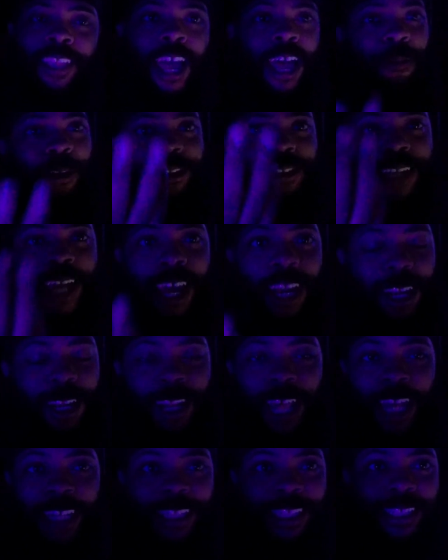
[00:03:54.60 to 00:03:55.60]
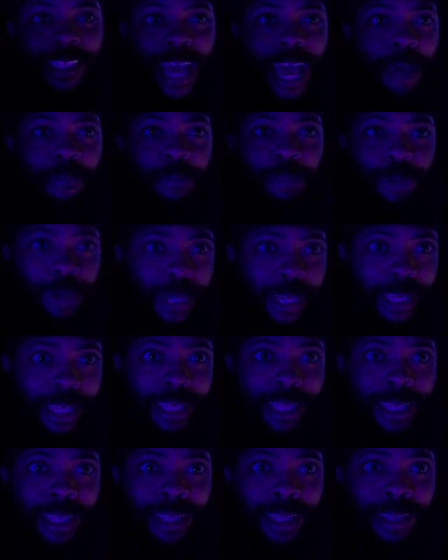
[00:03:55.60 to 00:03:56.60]
And outside of like the top
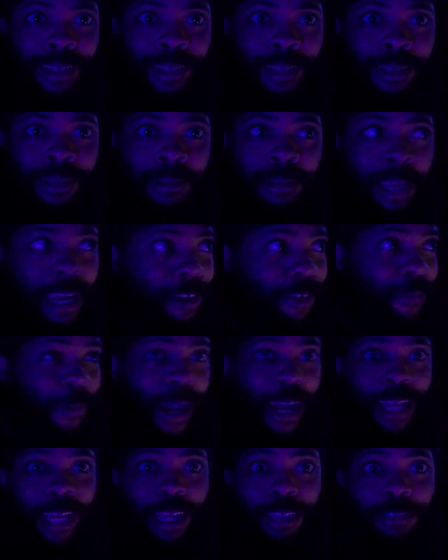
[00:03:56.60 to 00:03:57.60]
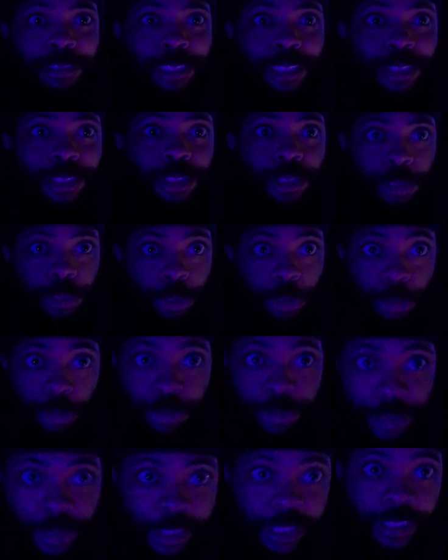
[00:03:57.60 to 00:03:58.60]
three, everybody else is
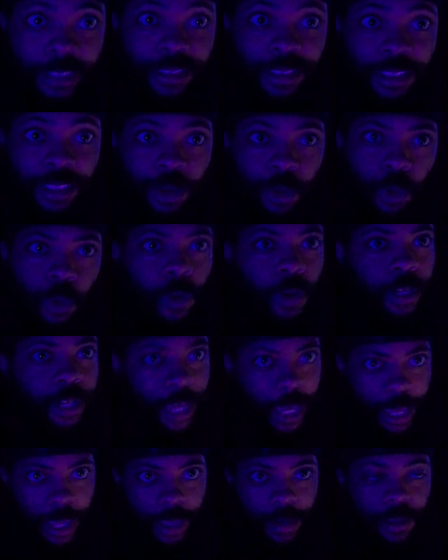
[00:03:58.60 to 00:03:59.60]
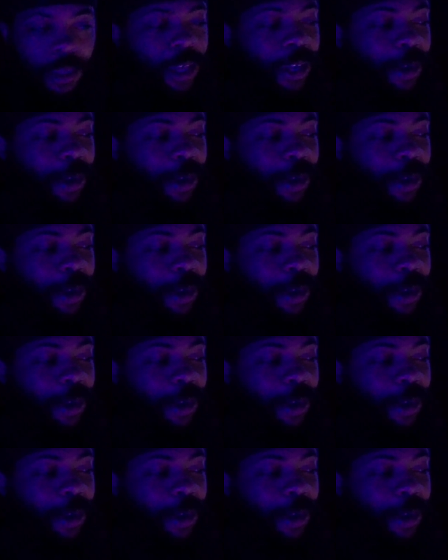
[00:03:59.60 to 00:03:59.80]
useless or dead.